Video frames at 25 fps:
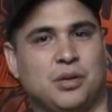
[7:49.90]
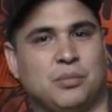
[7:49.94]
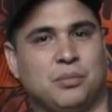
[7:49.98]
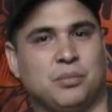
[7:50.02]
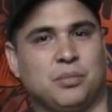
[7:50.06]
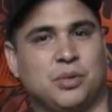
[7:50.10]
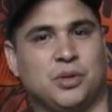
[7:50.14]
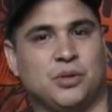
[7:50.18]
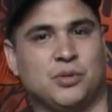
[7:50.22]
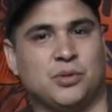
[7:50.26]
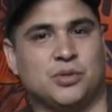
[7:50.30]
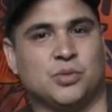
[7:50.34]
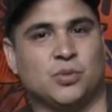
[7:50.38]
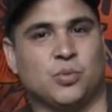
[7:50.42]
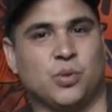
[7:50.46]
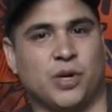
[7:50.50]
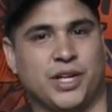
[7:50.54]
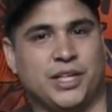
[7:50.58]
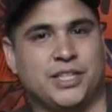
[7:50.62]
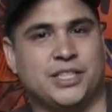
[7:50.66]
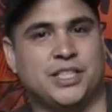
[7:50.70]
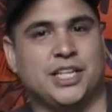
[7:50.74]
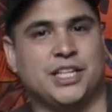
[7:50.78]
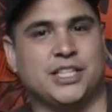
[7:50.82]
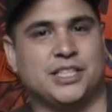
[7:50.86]
There was a
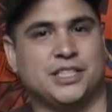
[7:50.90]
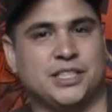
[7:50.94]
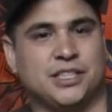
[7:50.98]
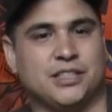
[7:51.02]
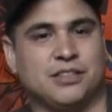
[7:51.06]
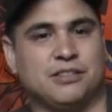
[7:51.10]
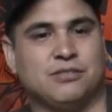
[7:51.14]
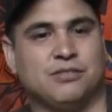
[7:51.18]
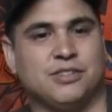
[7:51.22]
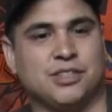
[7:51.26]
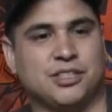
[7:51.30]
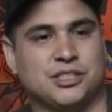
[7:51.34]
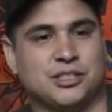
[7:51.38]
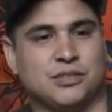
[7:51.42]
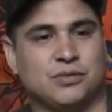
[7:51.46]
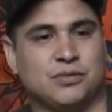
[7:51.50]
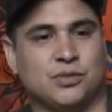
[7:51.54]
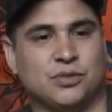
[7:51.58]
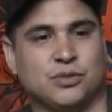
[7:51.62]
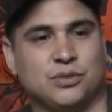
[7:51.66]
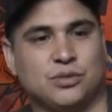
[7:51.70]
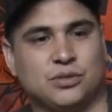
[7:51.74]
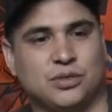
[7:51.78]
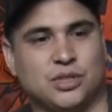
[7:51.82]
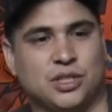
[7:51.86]
wine tasting
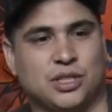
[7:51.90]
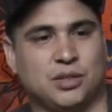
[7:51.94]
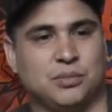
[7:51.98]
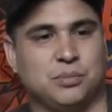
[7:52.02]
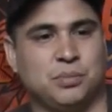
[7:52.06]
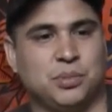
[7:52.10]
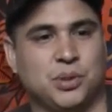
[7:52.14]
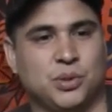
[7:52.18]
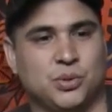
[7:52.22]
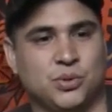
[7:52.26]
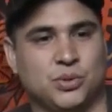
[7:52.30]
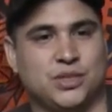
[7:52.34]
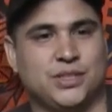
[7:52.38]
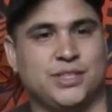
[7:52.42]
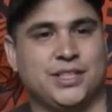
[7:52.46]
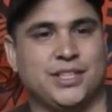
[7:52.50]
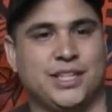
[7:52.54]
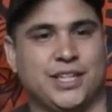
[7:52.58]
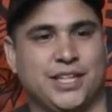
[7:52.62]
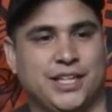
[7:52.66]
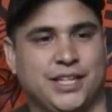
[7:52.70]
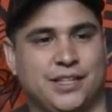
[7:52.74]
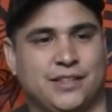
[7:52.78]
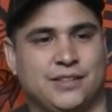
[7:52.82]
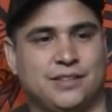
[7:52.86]
festival on Post
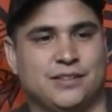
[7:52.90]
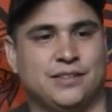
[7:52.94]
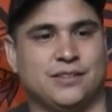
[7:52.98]
today.